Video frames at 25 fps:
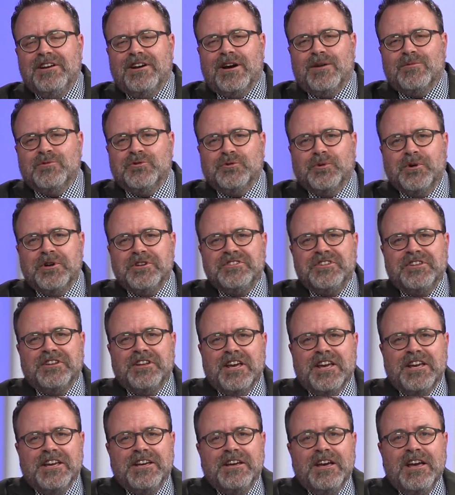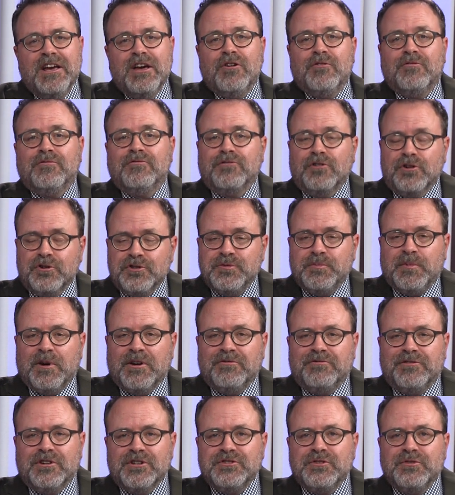I'm joined today First,
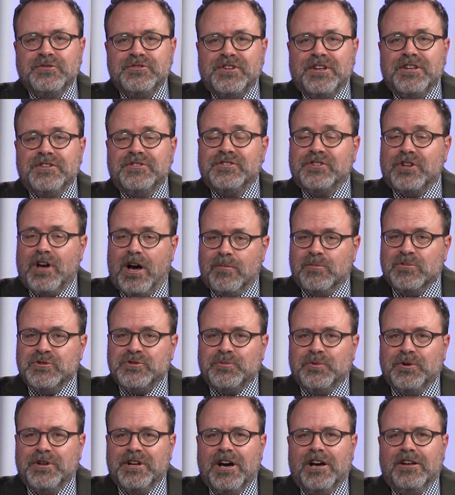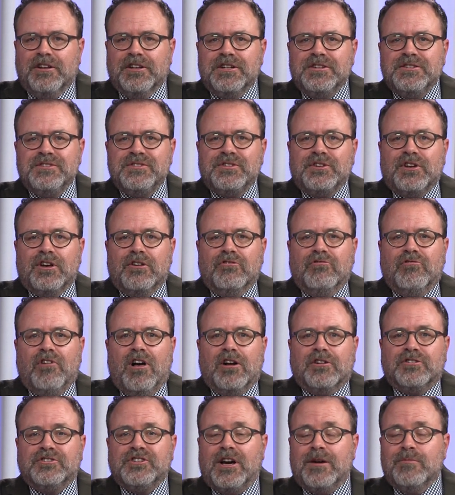by Fresno State's Thomas-Whit Ellis, a
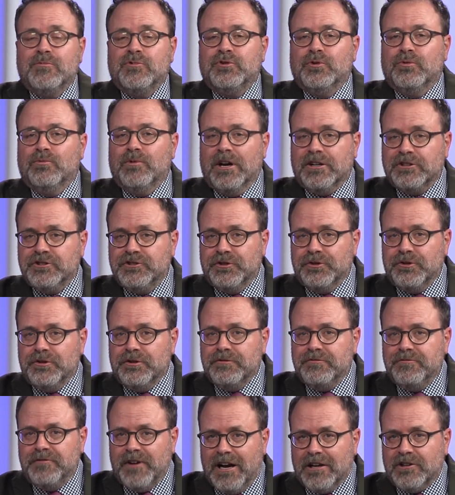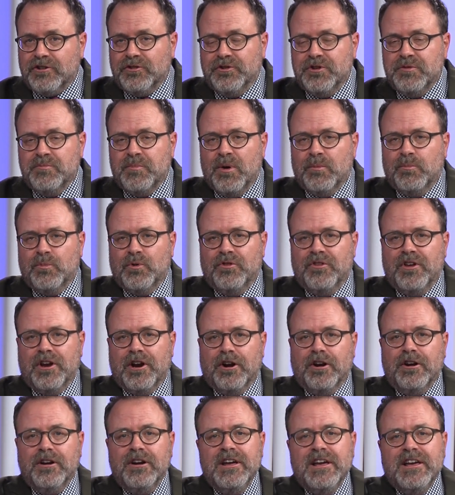longtime director and faculty member
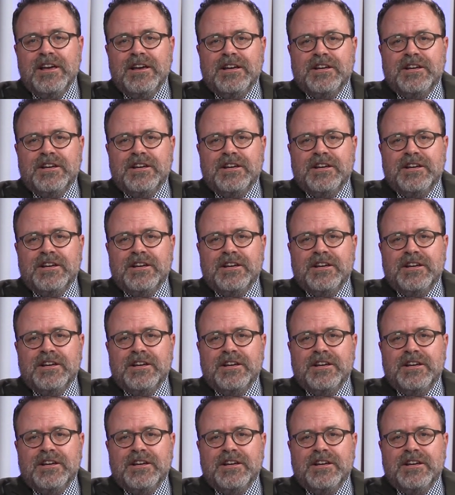there.